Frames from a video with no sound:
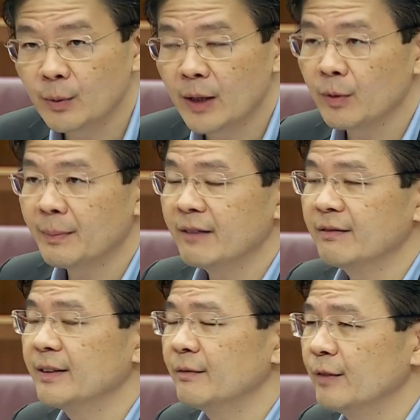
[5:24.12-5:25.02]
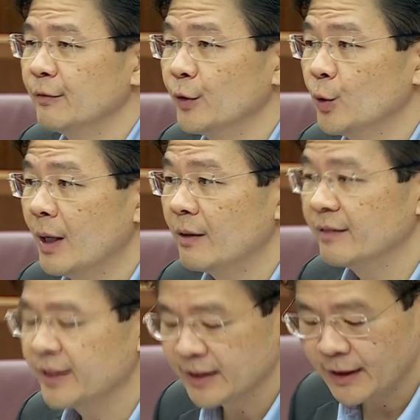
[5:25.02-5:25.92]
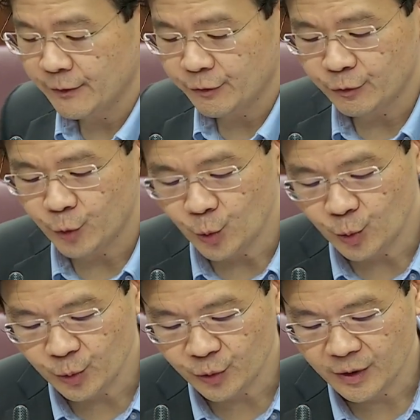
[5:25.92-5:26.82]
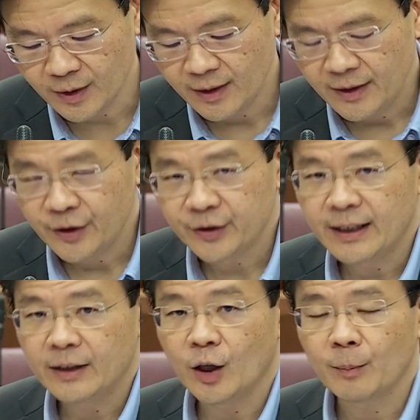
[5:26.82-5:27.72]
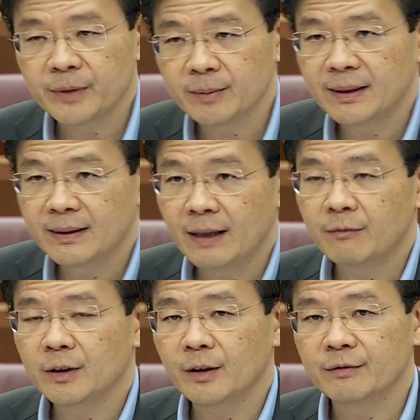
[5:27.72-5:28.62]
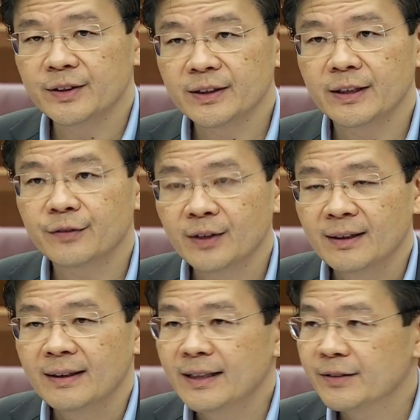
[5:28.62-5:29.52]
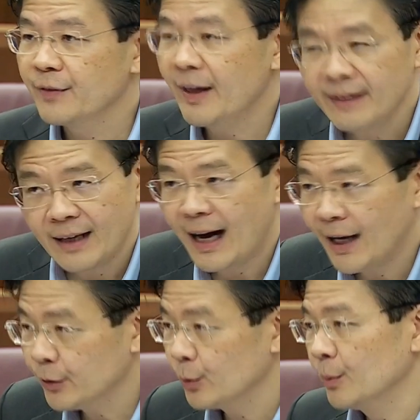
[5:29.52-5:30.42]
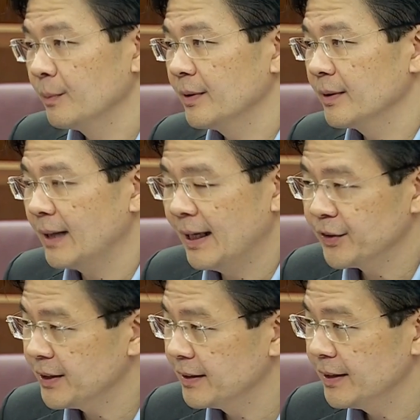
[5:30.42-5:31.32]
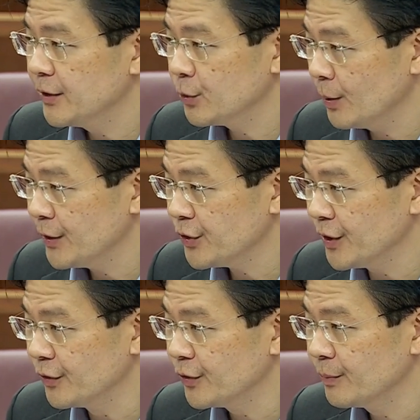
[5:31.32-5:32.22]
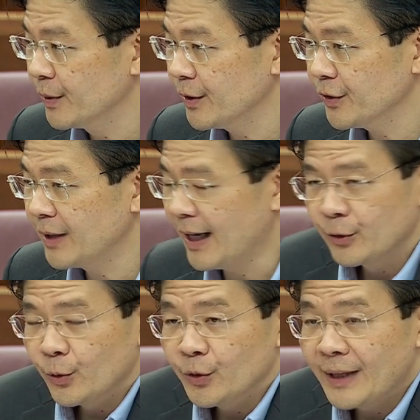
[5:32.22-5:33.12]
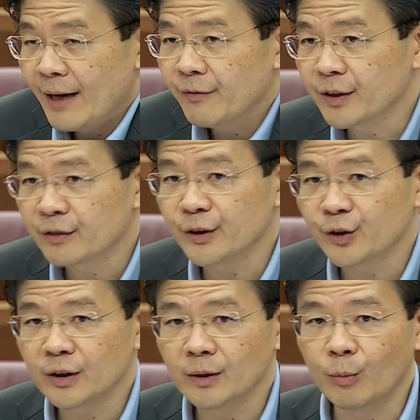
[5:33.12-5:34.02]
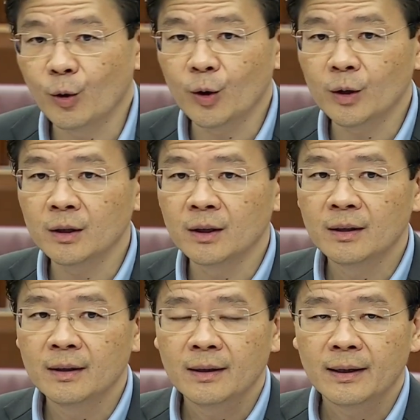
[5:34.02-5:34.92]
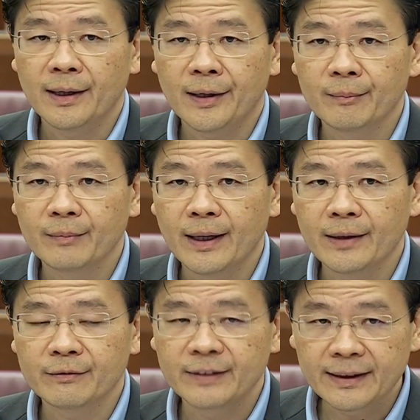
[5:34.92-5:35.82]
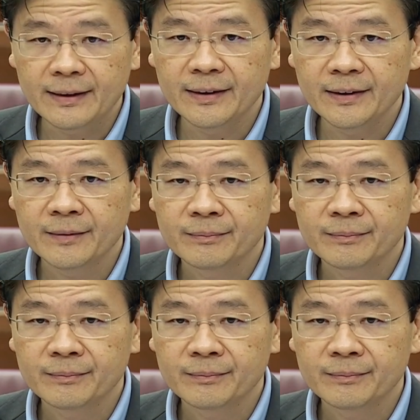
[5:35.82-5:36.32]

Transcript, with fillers: where we might re review our reserves rules, is there an optimal level of reserves? It's very hard to answer these questions because I don't have a crystal ball. Um, and really,